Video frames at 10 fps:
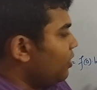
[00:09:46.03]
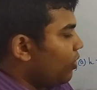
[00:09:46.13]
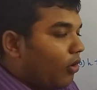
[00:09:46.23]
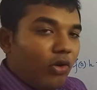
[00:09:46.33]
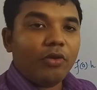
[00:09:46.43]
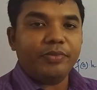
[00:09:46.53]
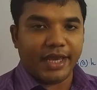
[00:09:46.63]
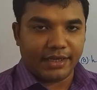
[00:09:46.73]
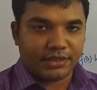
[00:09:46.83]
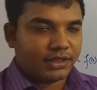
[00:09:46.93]
all of
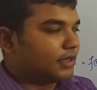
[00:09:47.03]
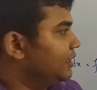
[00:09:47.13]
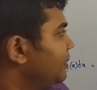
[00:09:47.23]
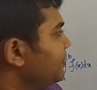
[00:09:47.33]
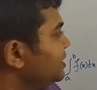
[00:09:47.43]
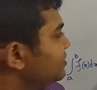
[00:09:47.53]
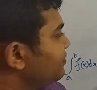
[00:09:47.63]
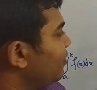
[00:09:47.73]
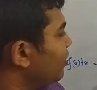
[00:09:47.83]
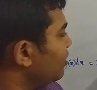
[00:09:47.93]
that, that means
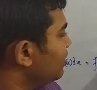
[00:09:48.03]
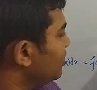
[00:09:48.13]
for